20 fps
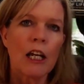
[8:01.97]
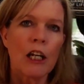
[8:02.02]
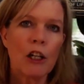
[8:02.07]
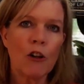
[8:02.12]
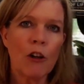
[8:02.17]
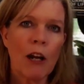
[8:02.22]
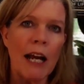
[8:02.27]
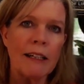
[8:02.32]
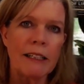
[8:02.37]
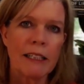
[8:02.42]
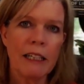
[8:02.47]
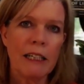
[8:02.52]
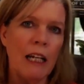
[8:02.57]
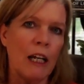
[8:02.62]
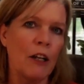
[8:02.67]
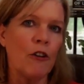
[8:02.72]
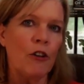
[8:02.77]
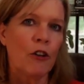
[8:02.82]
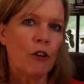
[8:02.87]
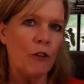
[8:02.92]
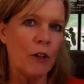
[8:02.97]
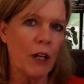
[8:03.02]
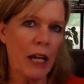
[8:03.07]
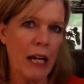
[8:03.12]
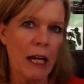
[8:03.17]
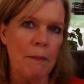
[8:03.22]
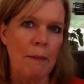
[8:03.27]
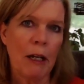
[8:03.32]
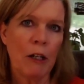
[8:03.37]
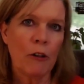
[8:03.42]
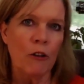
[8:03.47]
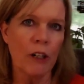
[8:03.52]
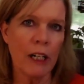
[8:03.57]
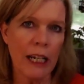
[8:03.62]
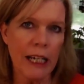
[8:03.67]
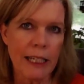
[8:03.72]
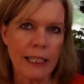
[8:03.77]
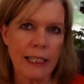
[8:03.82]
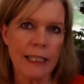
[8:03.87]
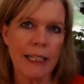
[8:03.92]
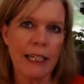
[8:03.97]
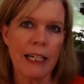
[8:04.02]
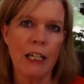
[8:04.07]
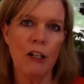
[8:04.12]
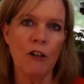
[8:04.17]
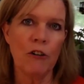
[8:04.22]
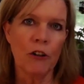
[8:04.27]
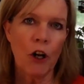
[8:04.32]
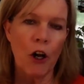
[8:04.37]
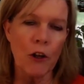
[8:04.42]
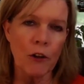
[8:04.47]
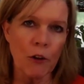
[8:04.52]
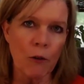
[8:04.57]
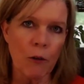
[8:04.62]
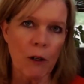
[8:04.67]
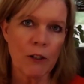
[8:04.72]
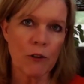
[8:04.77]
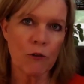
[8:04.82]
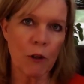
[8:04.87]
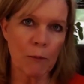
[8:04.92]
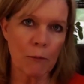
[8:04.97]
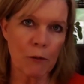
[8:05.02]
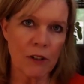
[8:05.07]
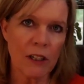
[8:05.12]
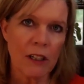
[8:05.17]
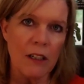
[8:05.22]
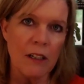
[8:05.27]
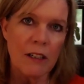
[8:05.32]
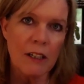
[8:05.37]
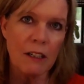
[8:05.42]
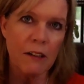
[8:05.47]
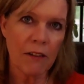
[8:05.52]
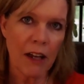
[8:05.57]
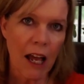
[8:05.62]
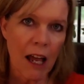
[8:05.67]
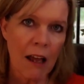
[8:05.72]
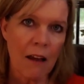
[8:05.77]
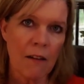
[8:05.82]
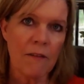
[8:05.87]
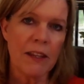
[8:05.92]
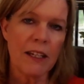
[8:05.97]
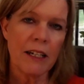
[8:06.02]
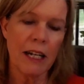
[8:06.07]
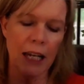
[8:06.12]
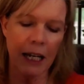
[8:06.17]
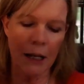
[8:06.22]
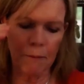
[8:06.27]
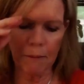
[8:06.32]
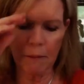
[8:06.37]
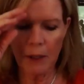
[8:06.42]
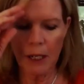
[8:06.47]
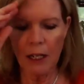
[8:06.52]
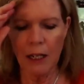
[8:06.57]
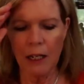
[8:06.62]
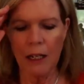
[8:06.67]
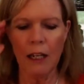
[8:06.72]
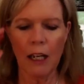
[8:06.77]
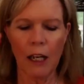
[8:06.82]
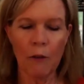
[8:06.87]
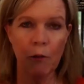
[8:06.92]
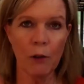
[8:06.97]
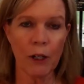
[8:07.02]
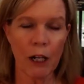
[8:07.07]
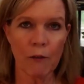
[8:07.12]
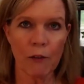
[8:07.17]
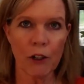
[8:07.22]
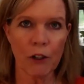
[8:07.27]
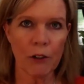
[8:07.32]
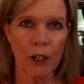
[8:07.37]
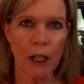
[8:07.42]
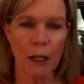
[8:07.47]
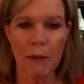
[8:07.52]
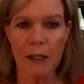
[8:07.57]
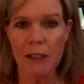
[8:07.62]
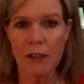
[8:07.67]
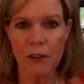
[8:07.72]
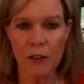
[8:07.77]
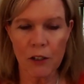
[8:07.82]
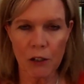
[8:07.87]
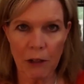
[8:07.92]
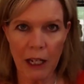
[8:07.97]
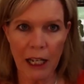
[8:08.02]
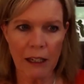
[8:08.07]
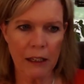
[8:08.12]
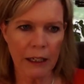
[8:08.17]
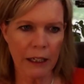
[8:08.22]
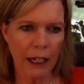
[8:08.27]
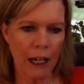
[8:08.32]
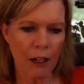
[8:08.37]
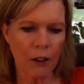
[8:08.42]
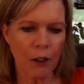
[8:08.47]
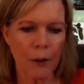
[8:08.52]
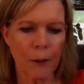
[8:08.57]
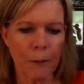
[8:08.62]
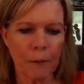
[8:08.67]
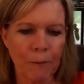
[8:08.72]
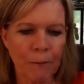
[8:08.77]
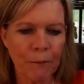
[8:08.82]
you're acting under your name, under an entity or authorized representative of the name of whatever your name is. So Kathleen Acker.